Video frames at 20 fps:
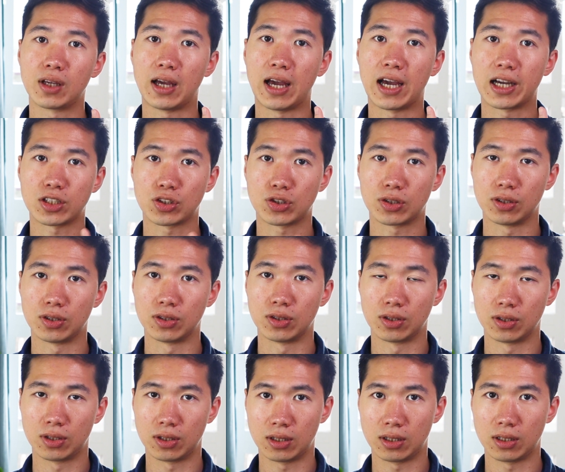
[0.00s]

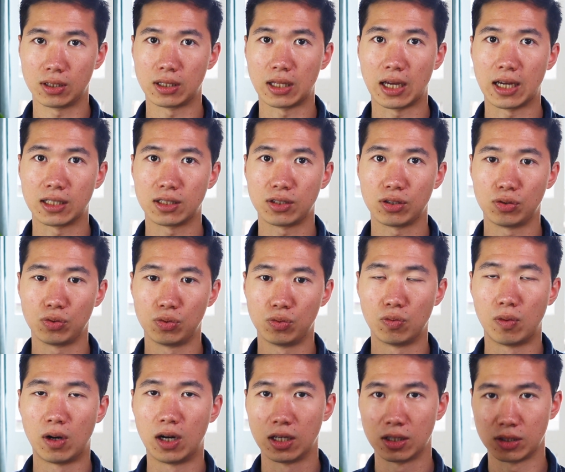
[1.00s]
action that you
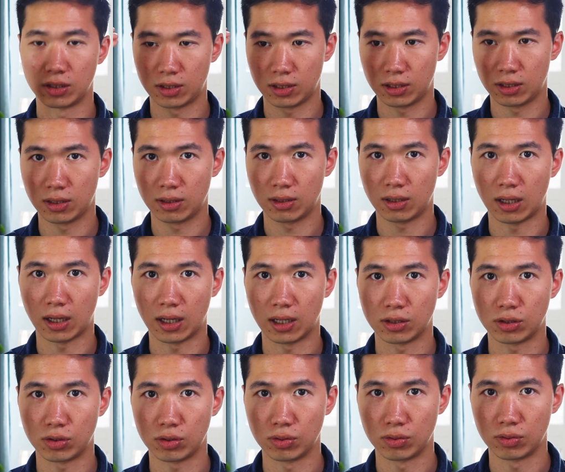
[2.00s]
want
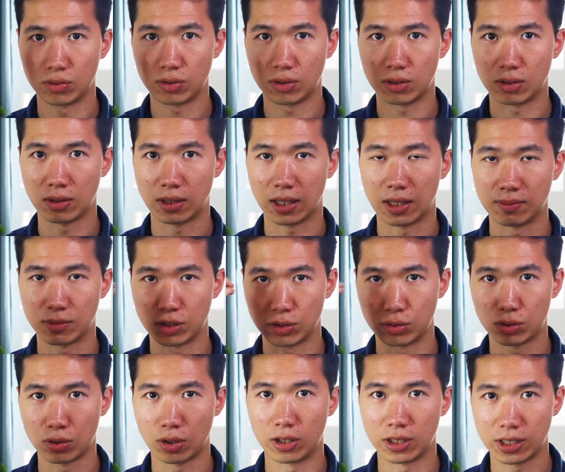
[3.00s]
to them
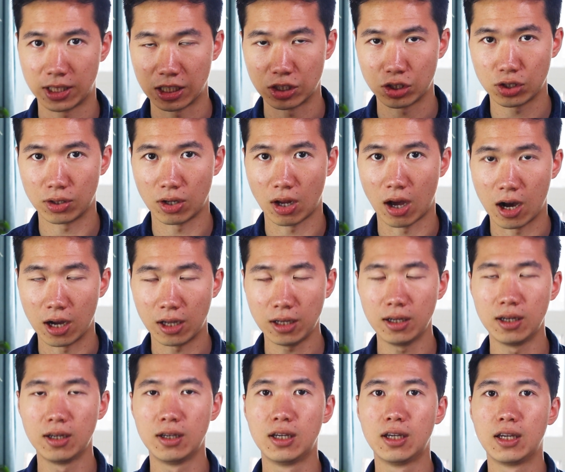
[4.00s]
to draw attention
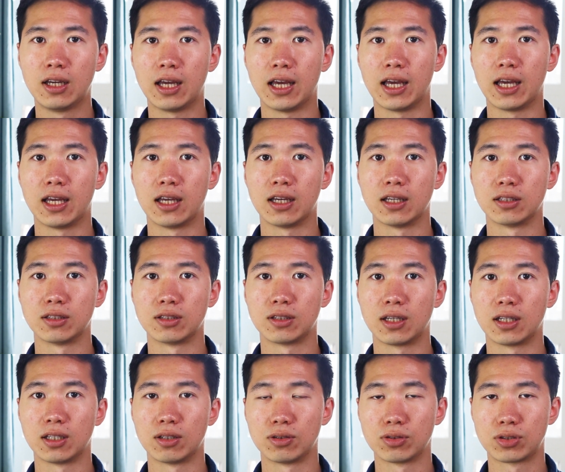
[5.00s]
on,
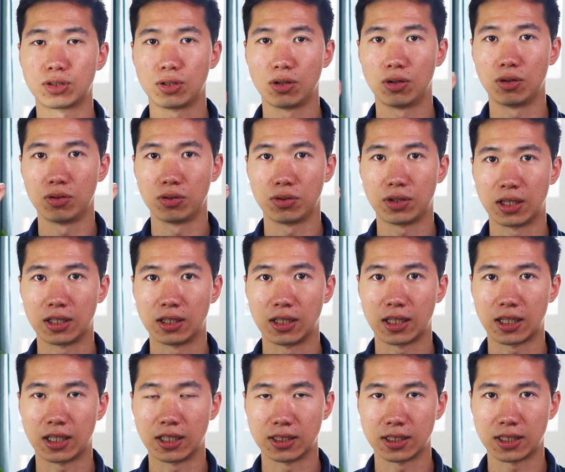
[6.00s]
and also then
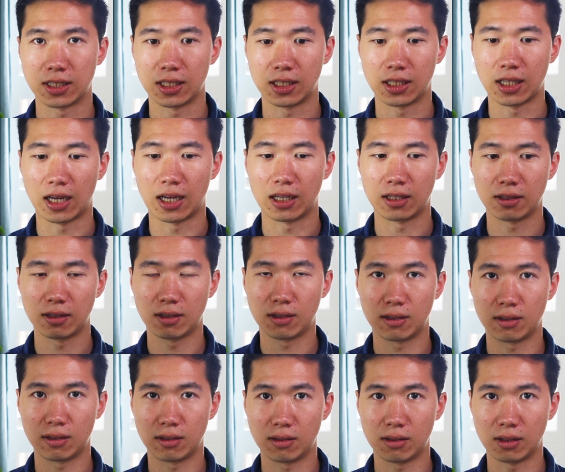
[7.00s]
they can see that,
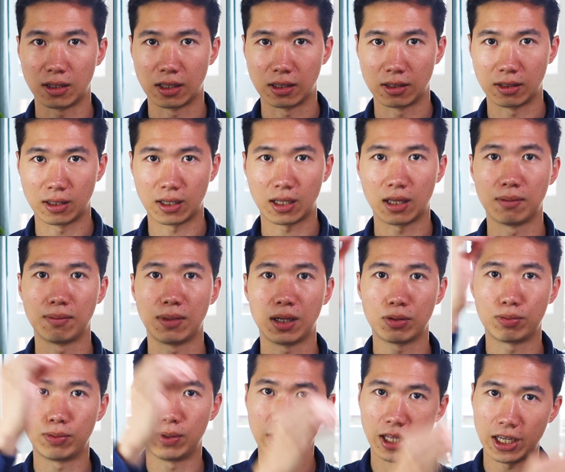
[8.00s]
and they can
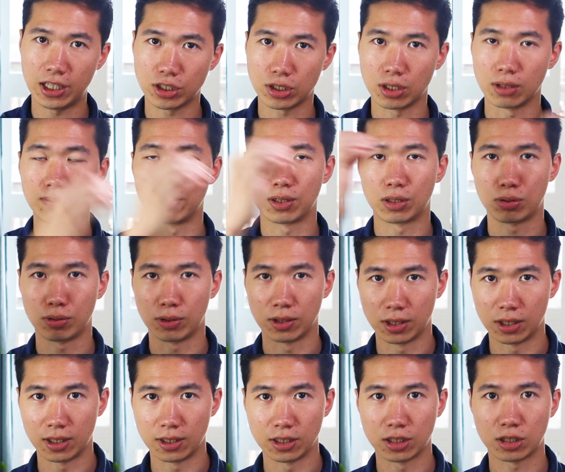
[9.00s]
make relation
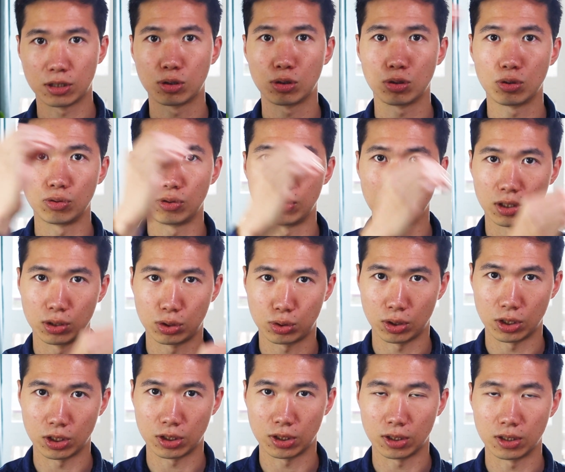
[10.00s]
between these two
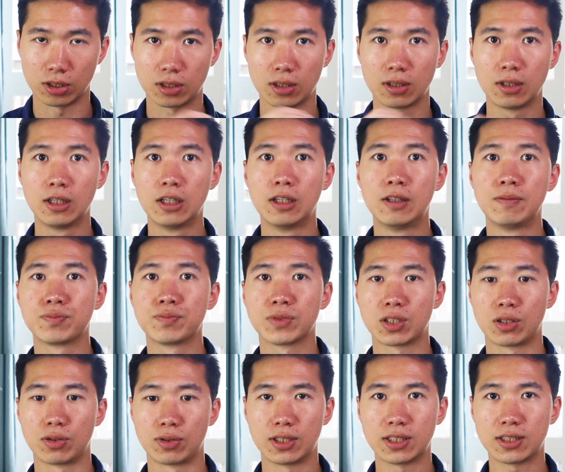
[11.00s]
illustrations.
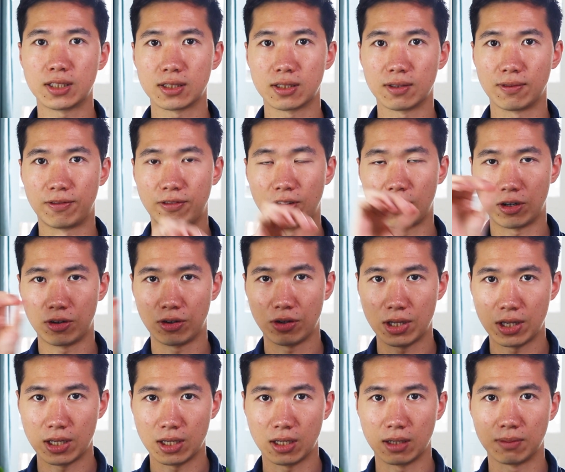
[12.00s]
So this is a
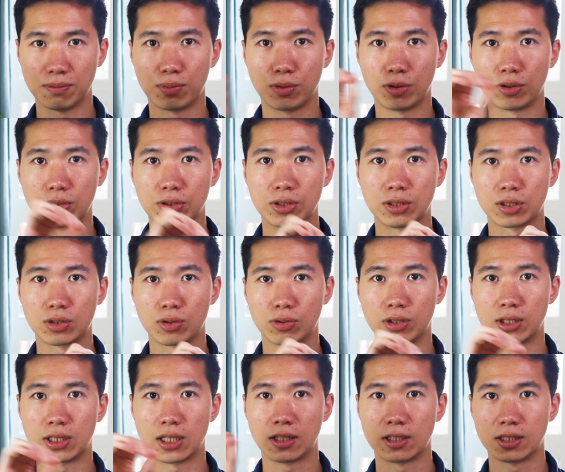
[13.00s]
very important
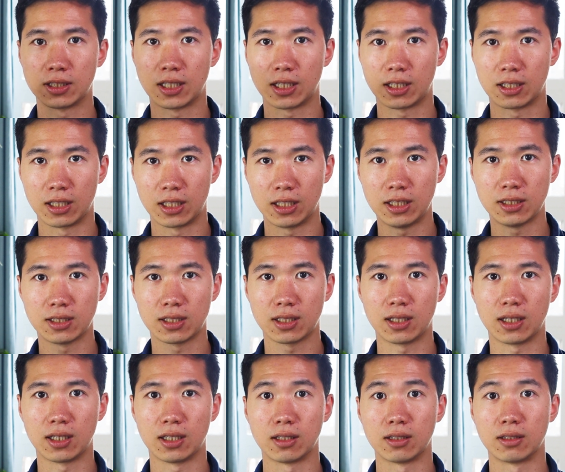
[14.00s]
storytelling technique
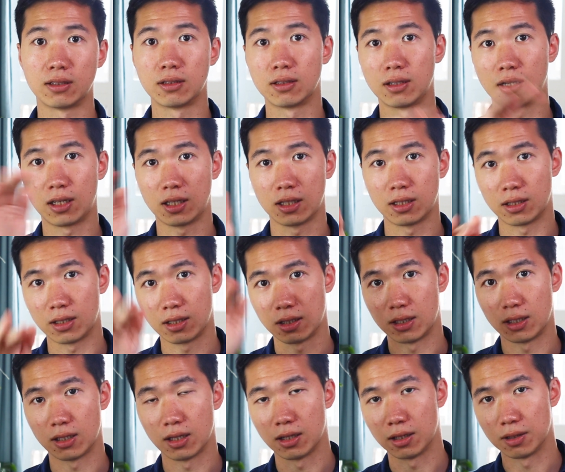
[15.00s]
in
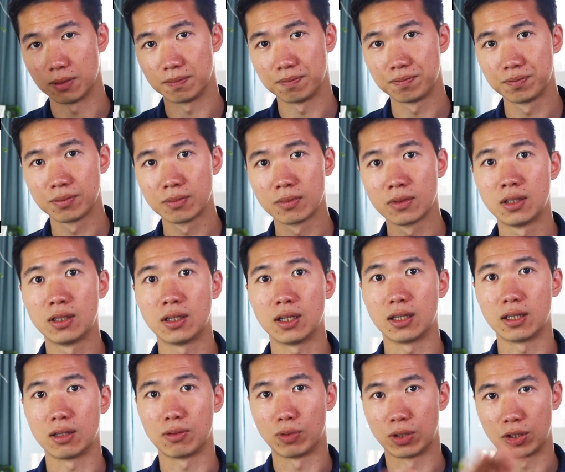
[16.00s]
the
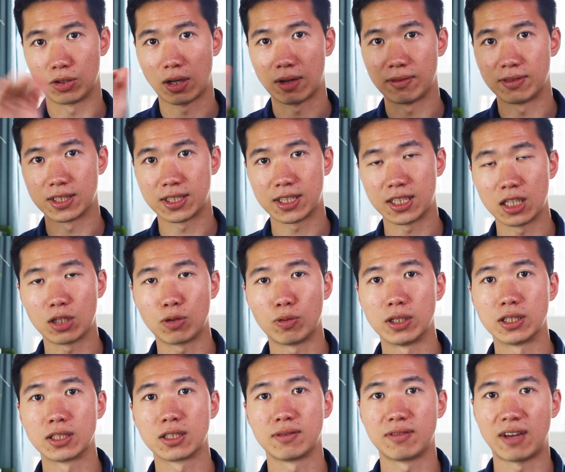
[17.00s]
when you have a
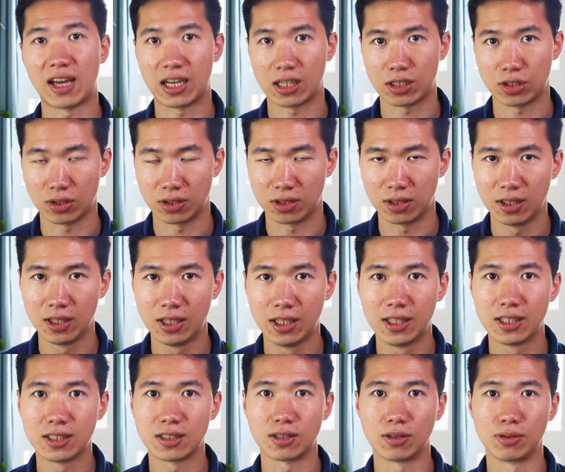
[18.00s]
sequence of actions.
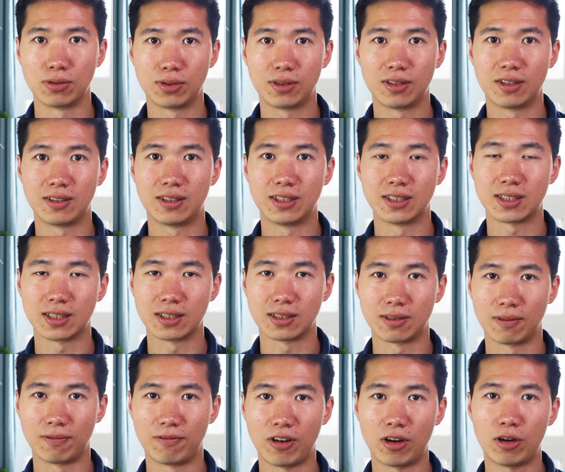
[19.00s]
So this
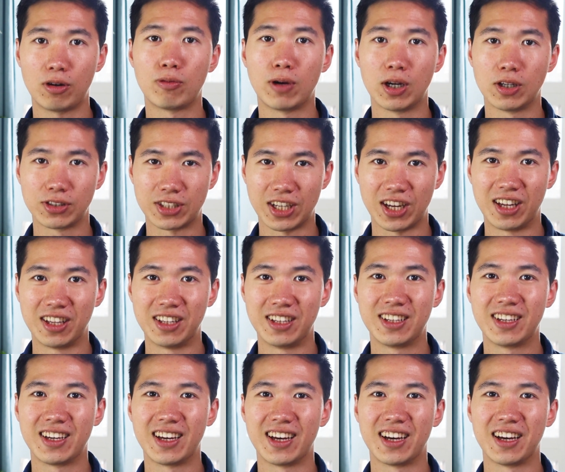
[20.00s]
is a very well
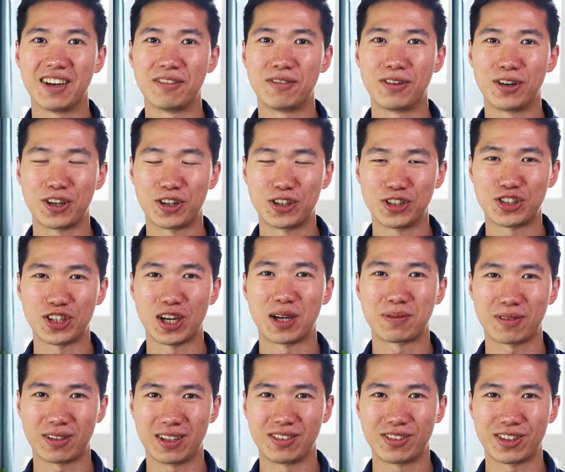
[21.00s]
done, very good
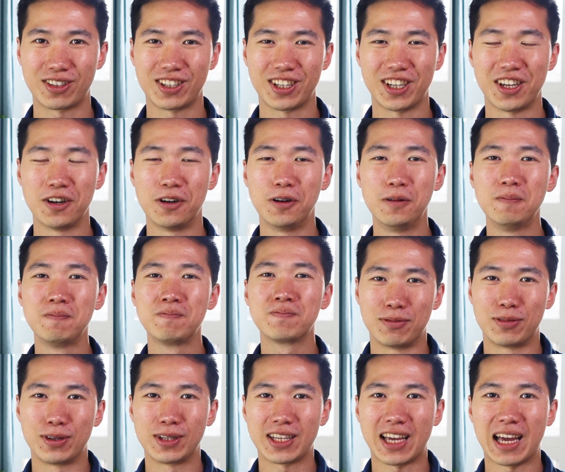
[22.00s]
job, Clever Cleo.
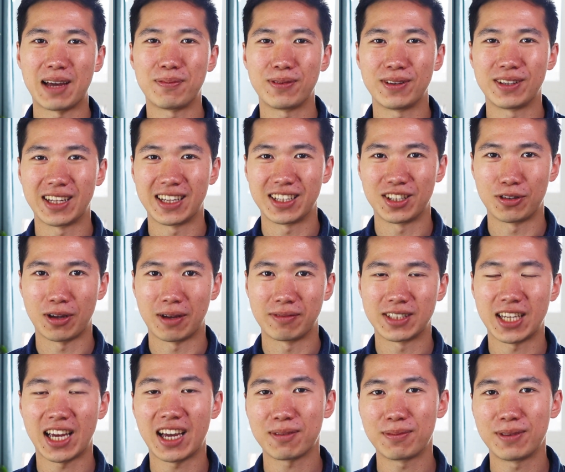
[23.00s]
I'm really happy that you
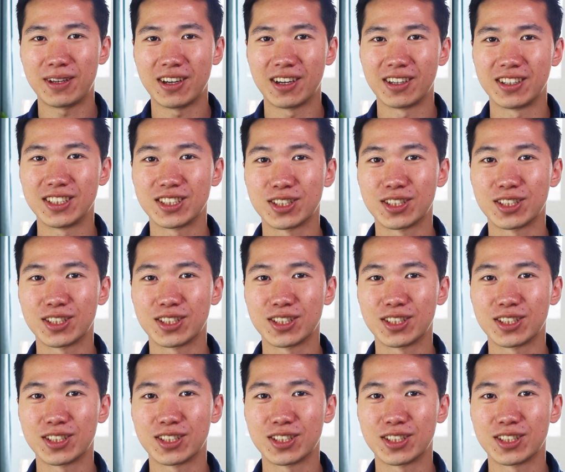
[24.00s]
have tagged me on